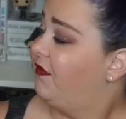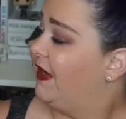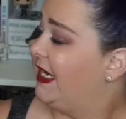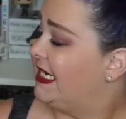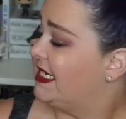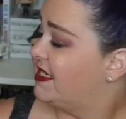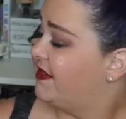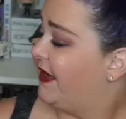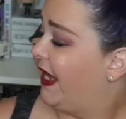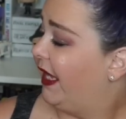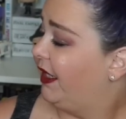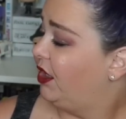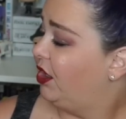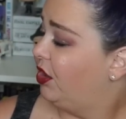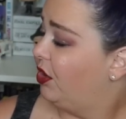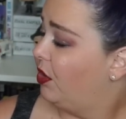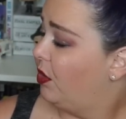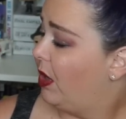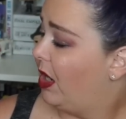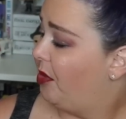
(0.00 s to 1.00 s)
Face
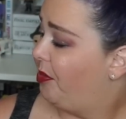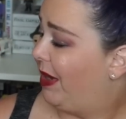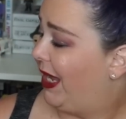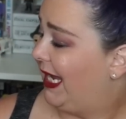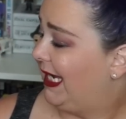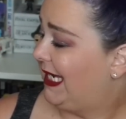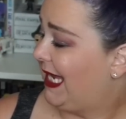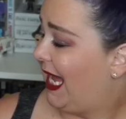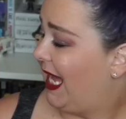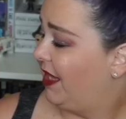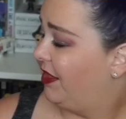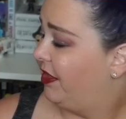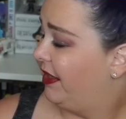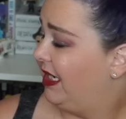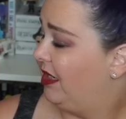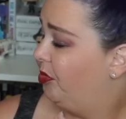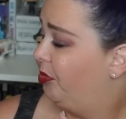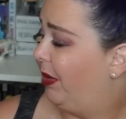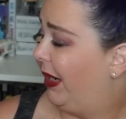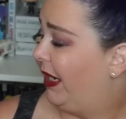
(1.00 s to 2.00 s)
Value by
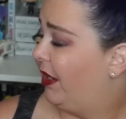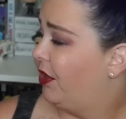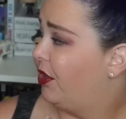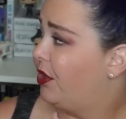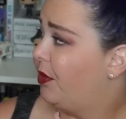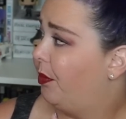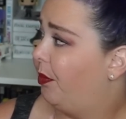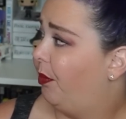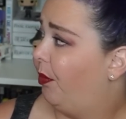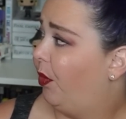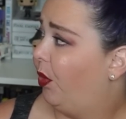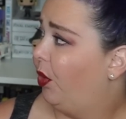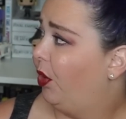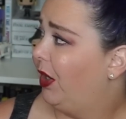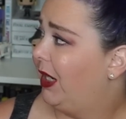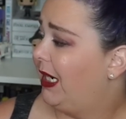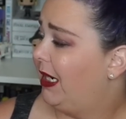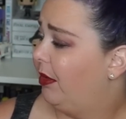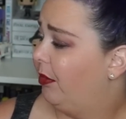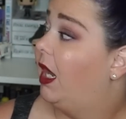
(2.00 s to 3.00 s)
Kathleen Baird
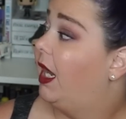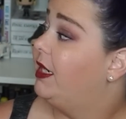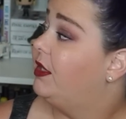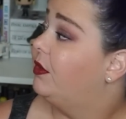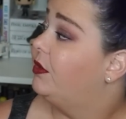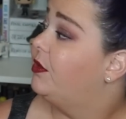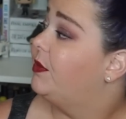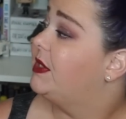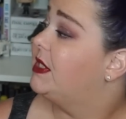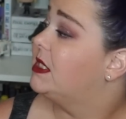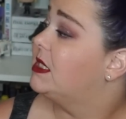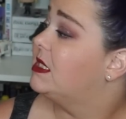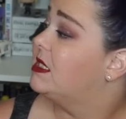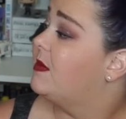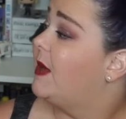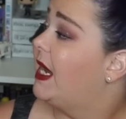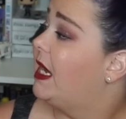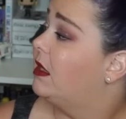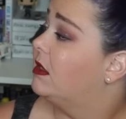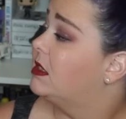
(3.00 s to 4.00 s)
Morey. I don't know what this is
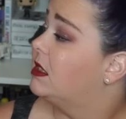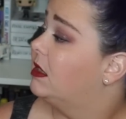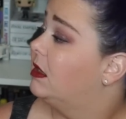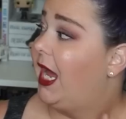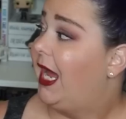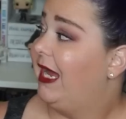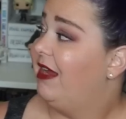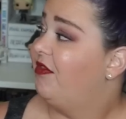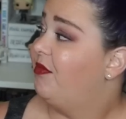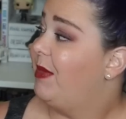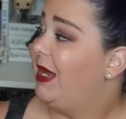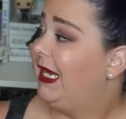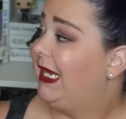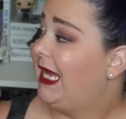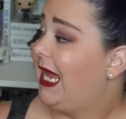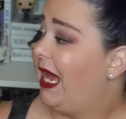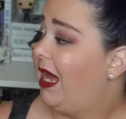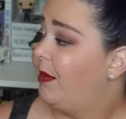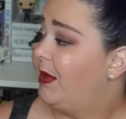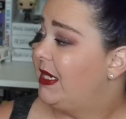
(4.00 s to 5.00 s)
about. I have
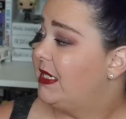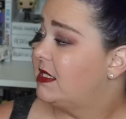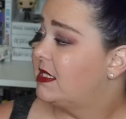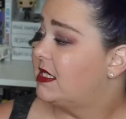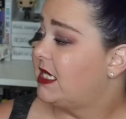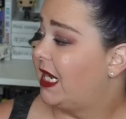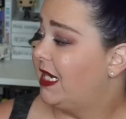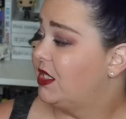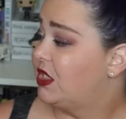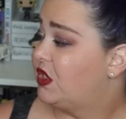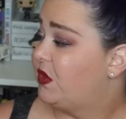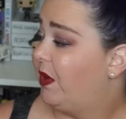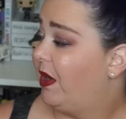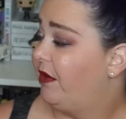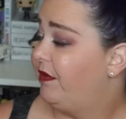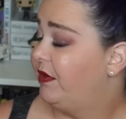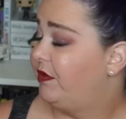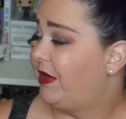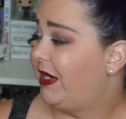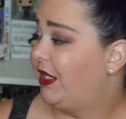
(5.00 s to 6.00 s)
Meg Cabot's Size
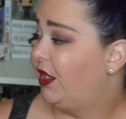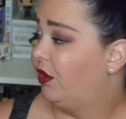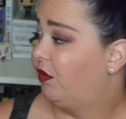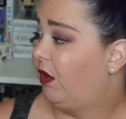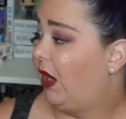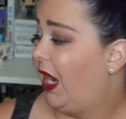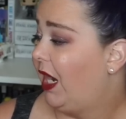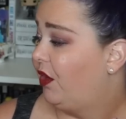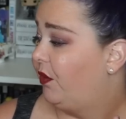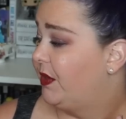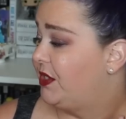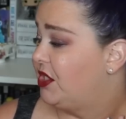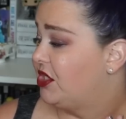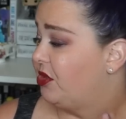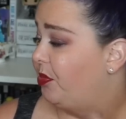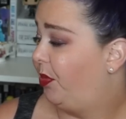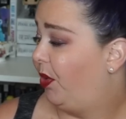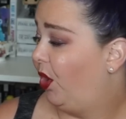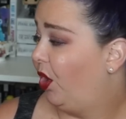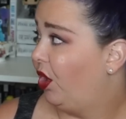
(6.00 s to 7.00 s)
12 and Ready to Rock, which
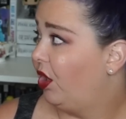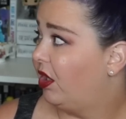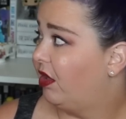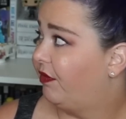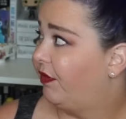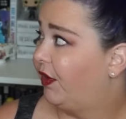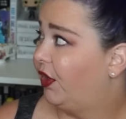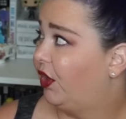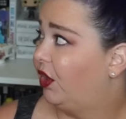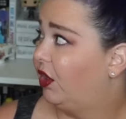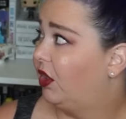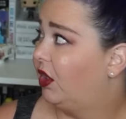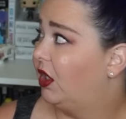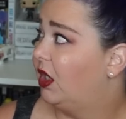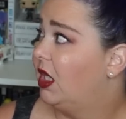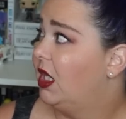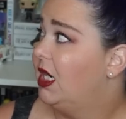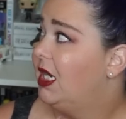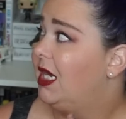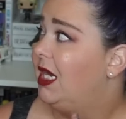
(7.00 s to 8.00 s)
is a part of
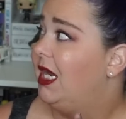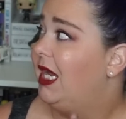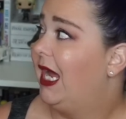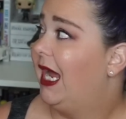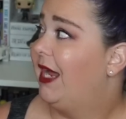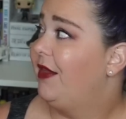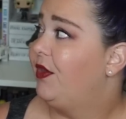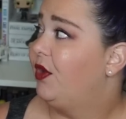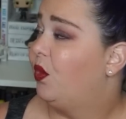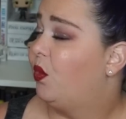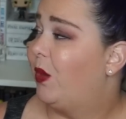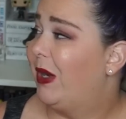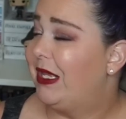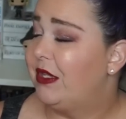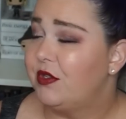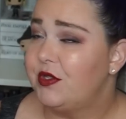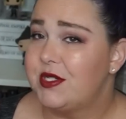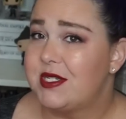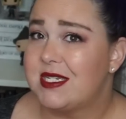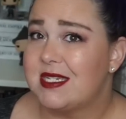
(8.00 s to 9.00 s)
her Heather
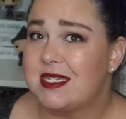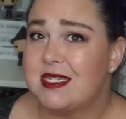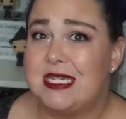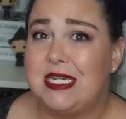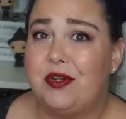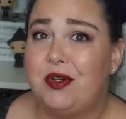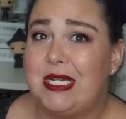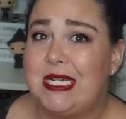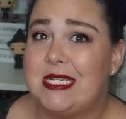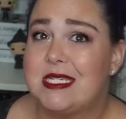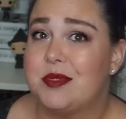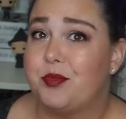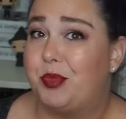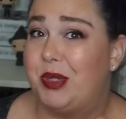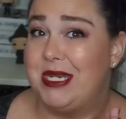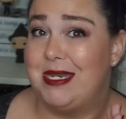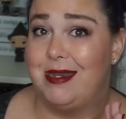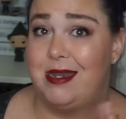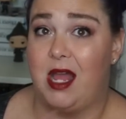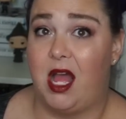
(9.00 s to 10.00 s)
Wells series,
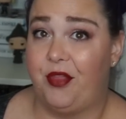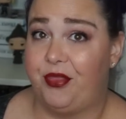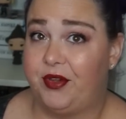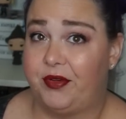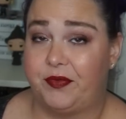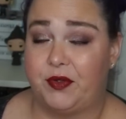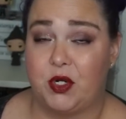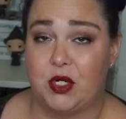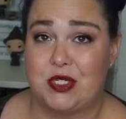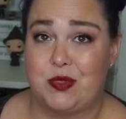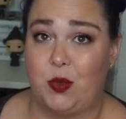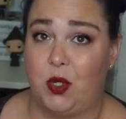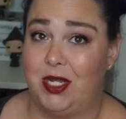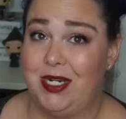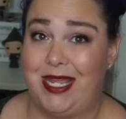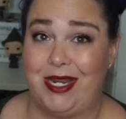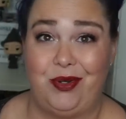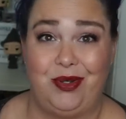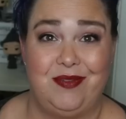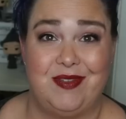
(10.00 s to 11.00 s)
but not the first
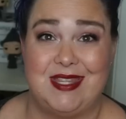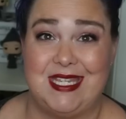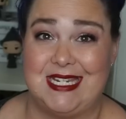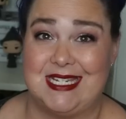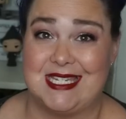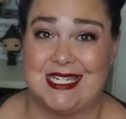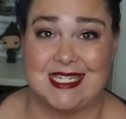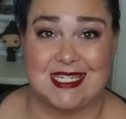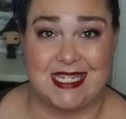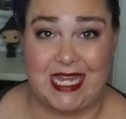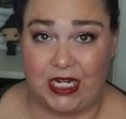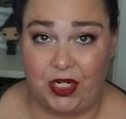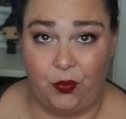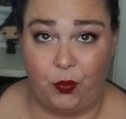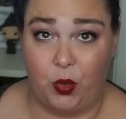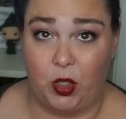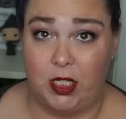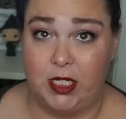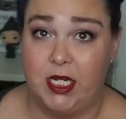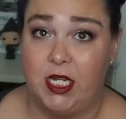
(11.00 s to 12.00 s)
one. I don't even think it's the
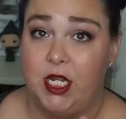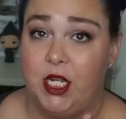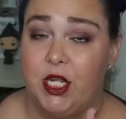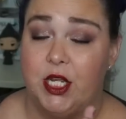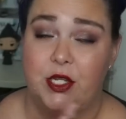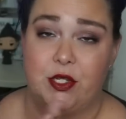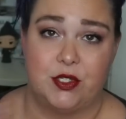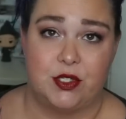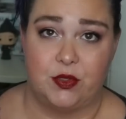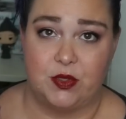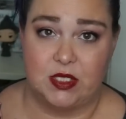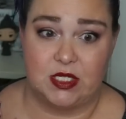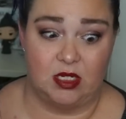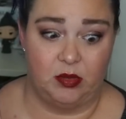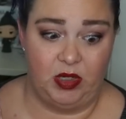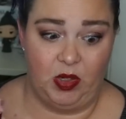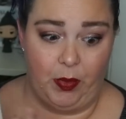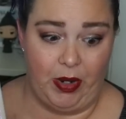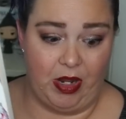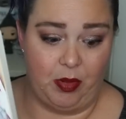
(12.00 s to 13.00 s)
second one, so it's
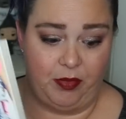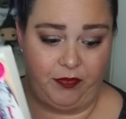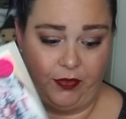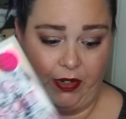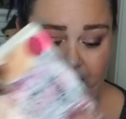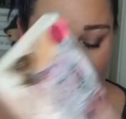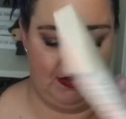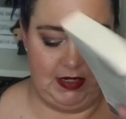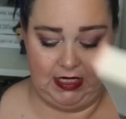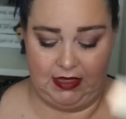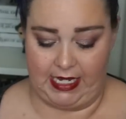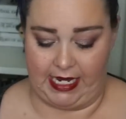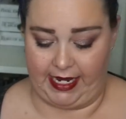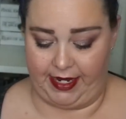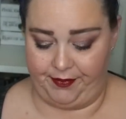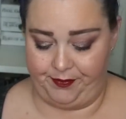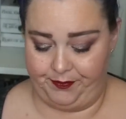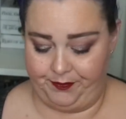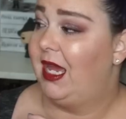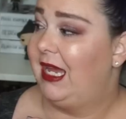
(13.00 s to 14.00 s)
gonna be a while before I read
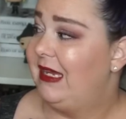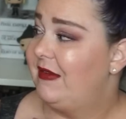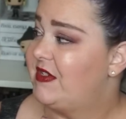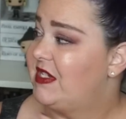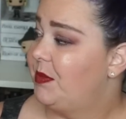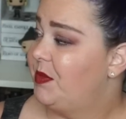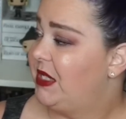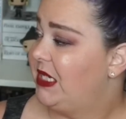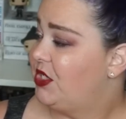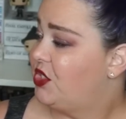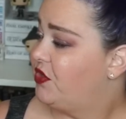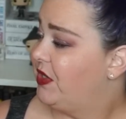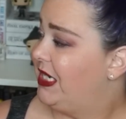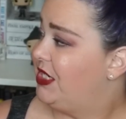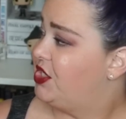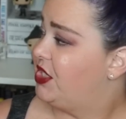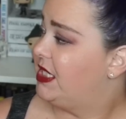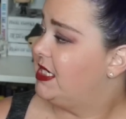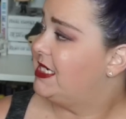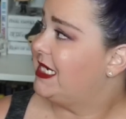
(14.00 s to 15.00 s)
that. I have Something
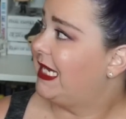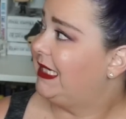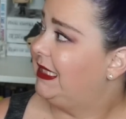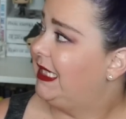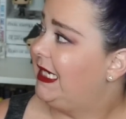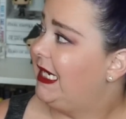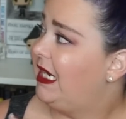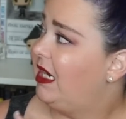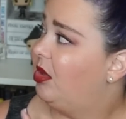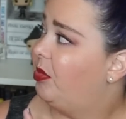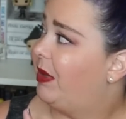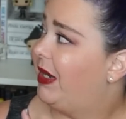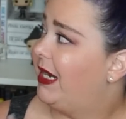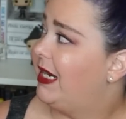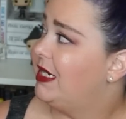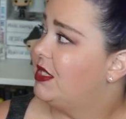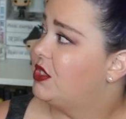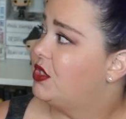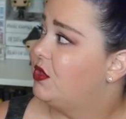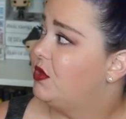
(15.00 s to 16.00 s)
Strange and Deadly
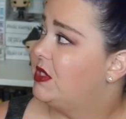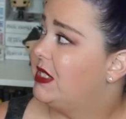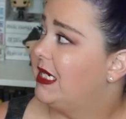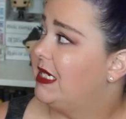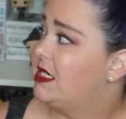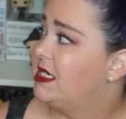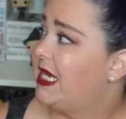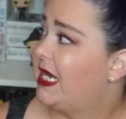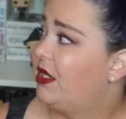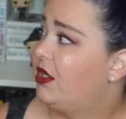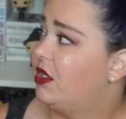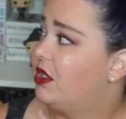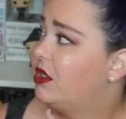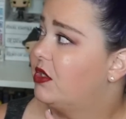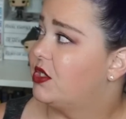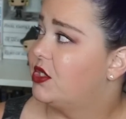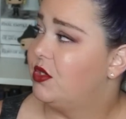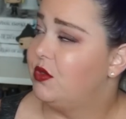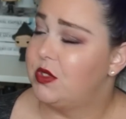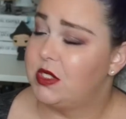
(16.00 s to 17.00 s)
by Suzanne Dennard
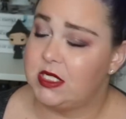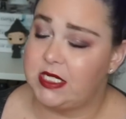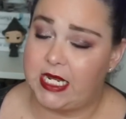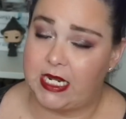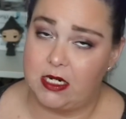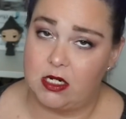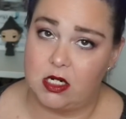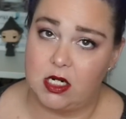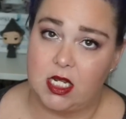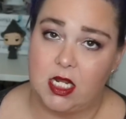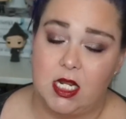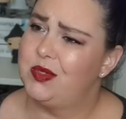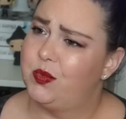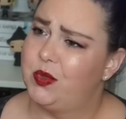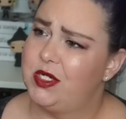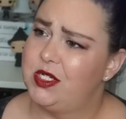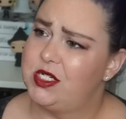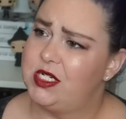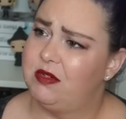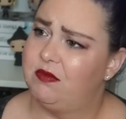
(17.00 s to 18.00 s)
or Susan Dennard.
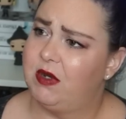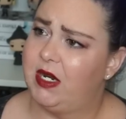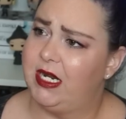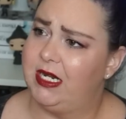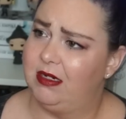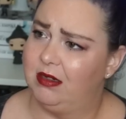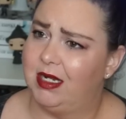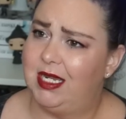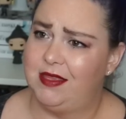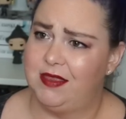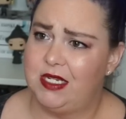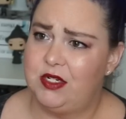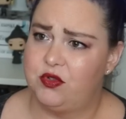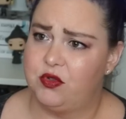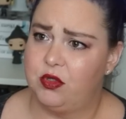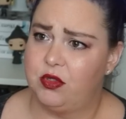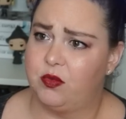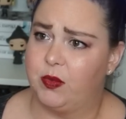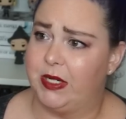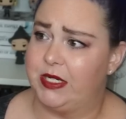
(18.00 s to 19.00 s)
What did she write? I think
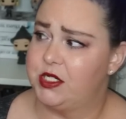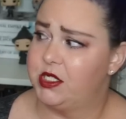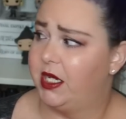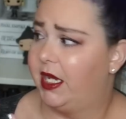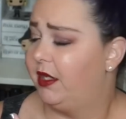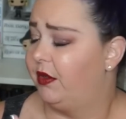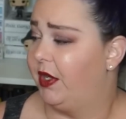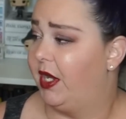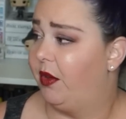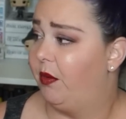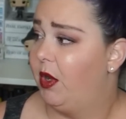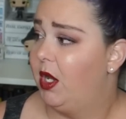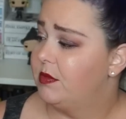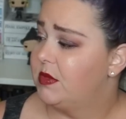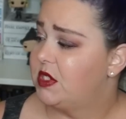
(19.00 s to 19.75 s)
Truthwitch. I don't know.